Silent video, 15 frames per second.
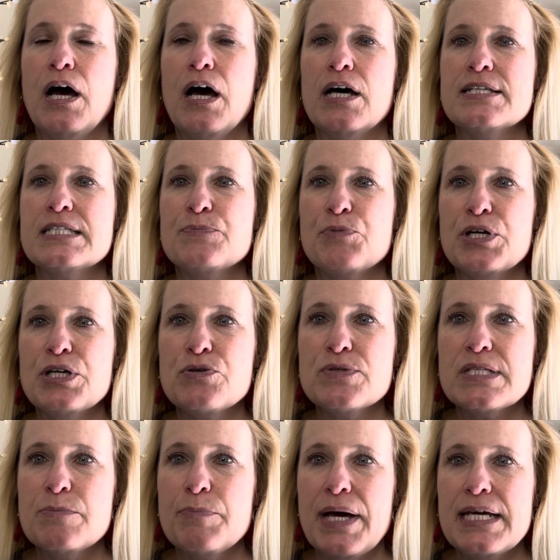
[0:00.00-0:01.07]
Sprinkle
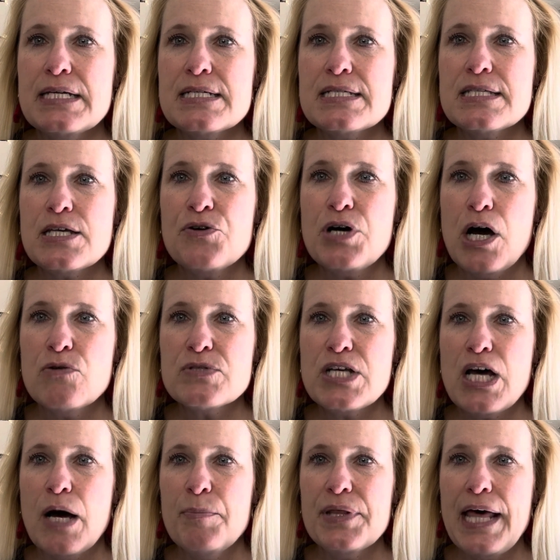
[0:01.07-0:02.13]
some baking soda on
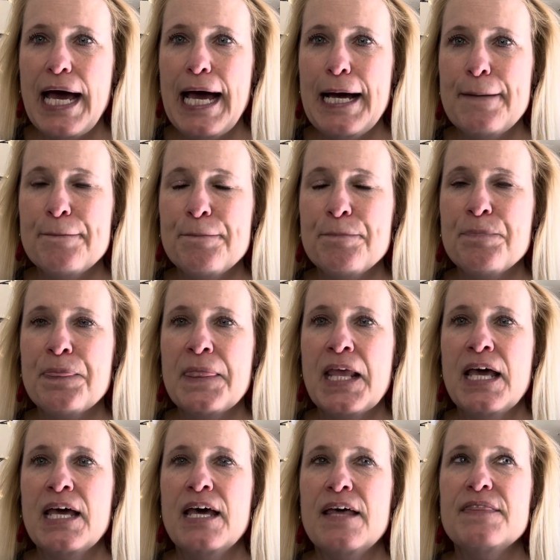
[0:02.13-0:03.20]
top of that.
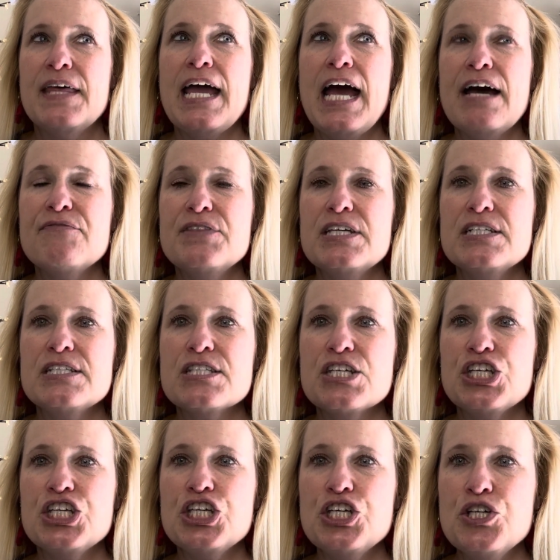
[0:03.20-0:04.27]
They have these
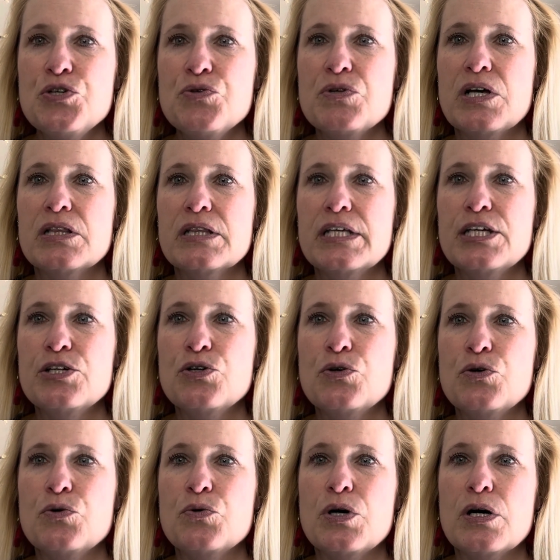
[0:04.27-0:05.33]
cute
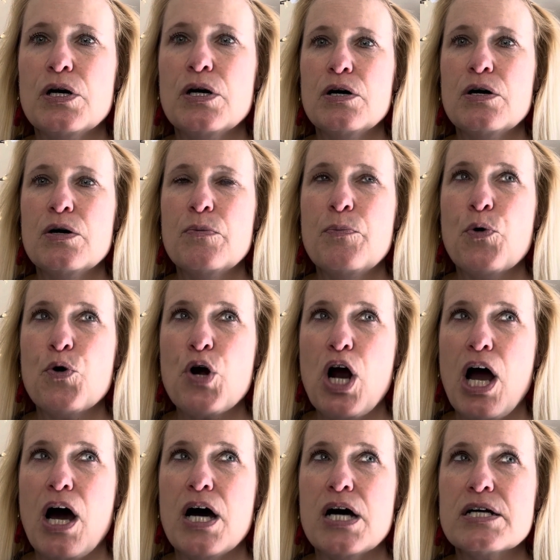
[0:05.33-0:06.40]
little
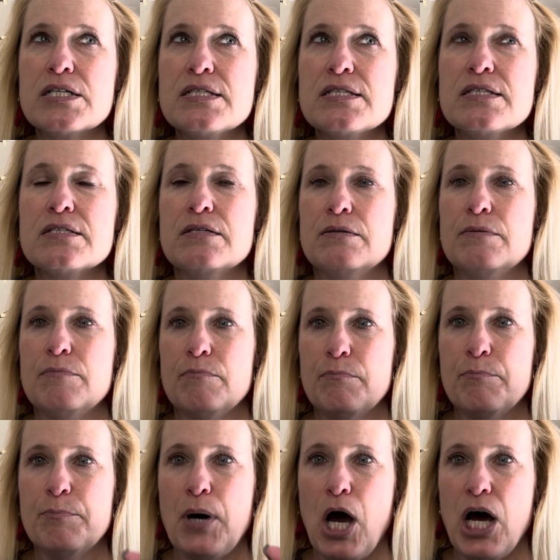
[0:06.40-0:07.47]
Borax
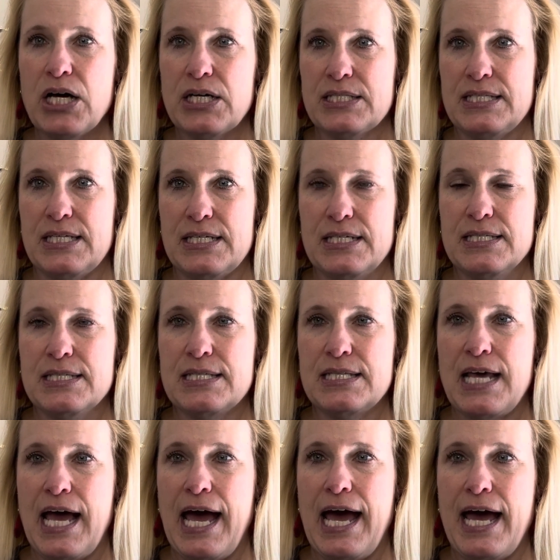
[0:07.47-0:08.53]
boxes
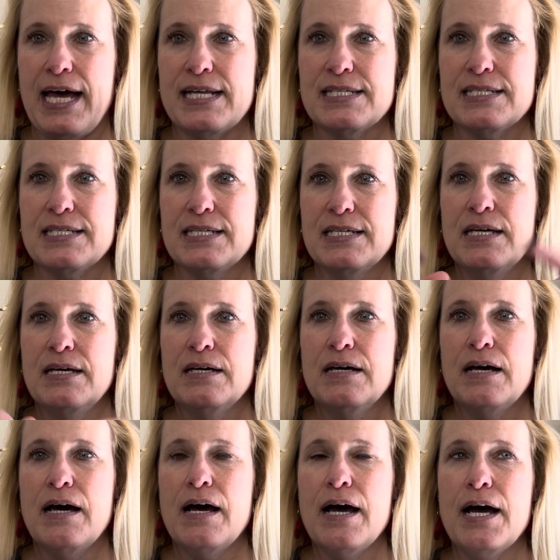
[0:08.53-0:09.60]
at
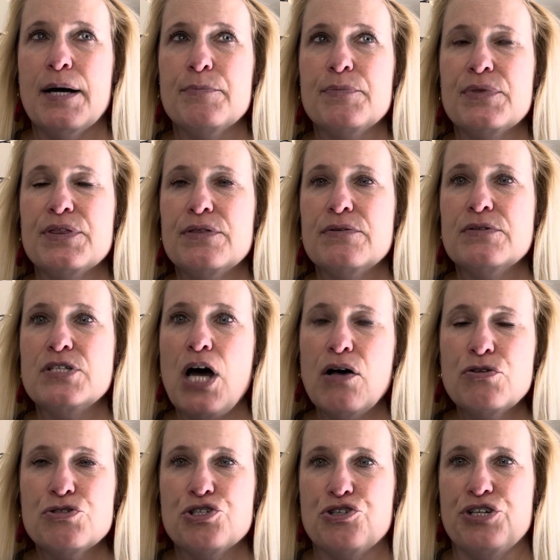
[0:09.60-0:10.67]

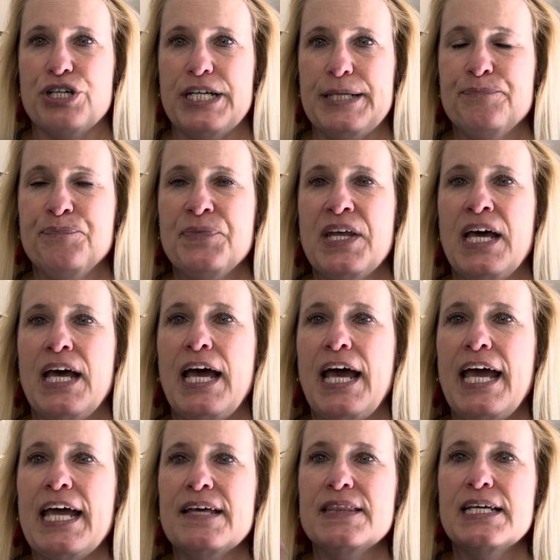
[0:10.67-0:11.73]
Dollar Tree.
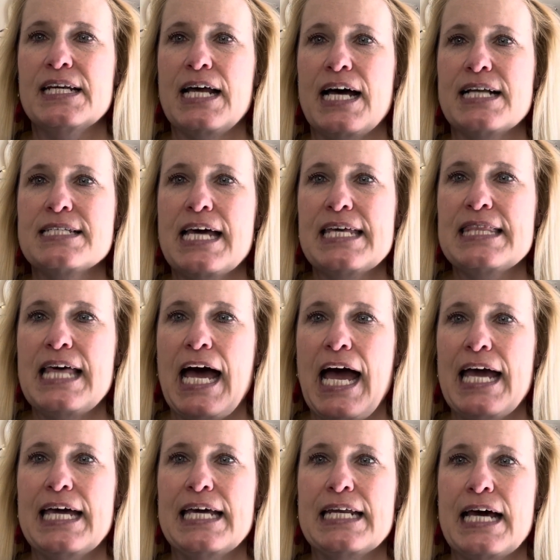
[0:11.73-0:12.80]
And then I take
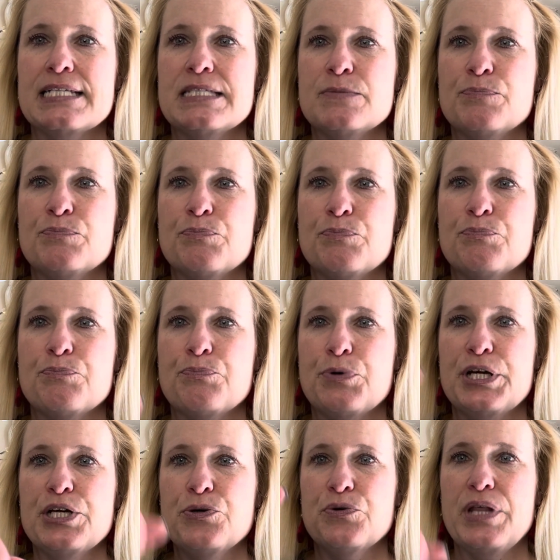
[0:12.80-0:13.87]
that and I
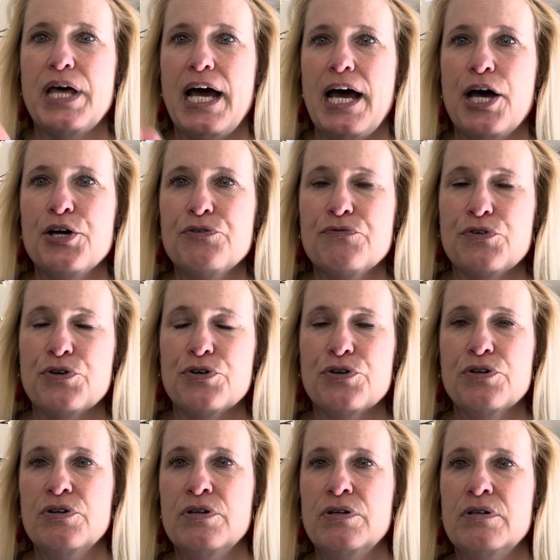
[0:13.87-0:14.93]
sprinkle that
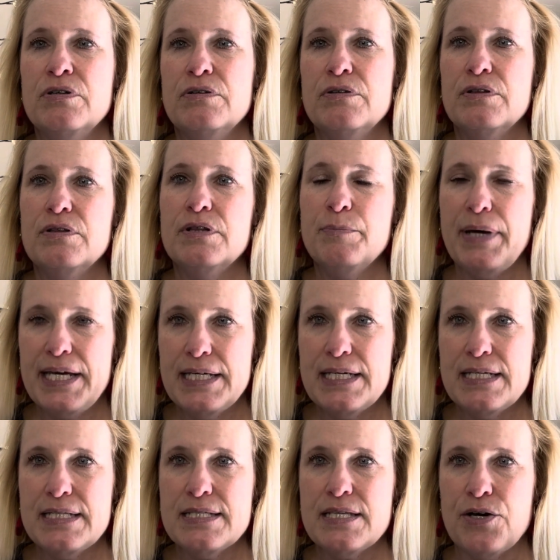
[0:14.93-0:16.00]
over the
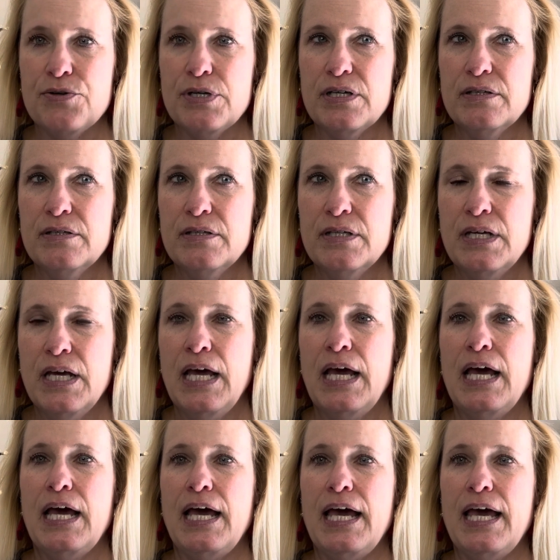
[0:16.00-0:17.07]
baking soda.
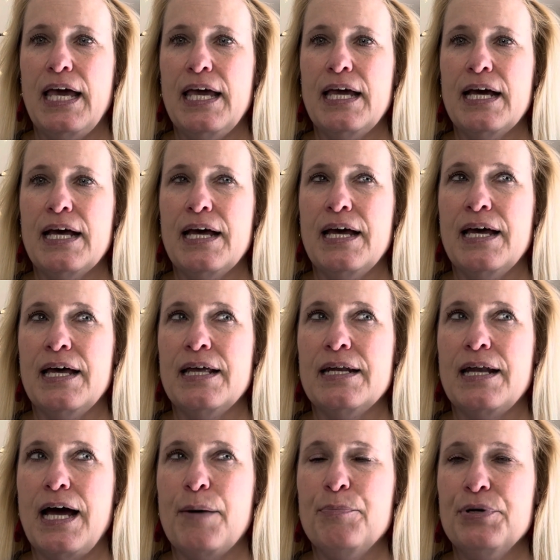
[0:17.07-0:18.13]
And
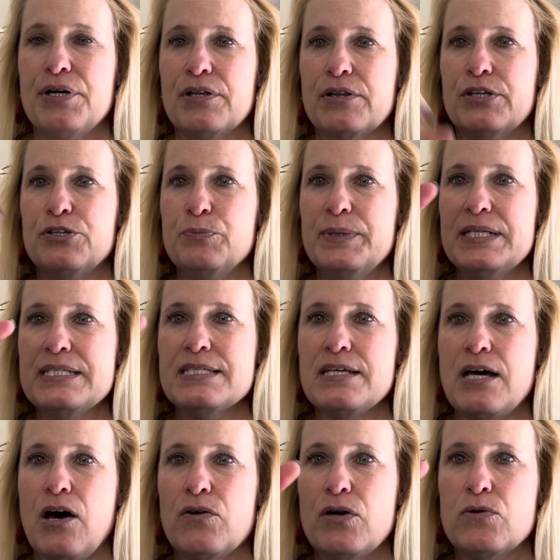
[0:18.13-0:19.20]
I put a little bit of
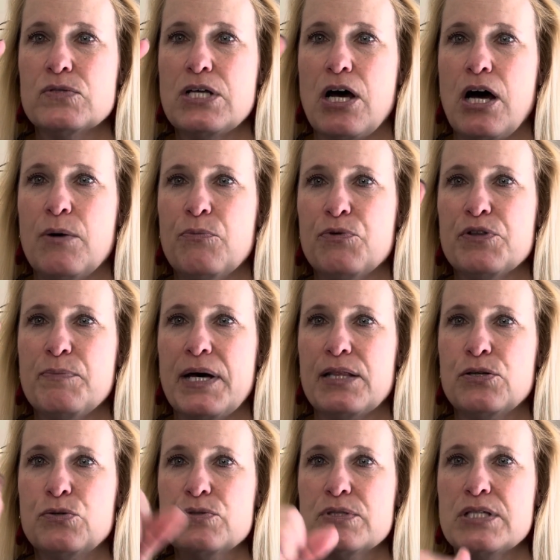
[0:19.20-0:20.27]
salt on top with my
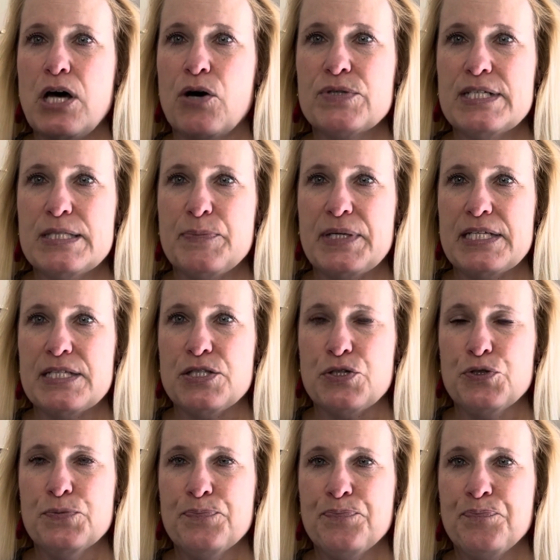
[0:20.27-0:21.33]
little salt dispenser.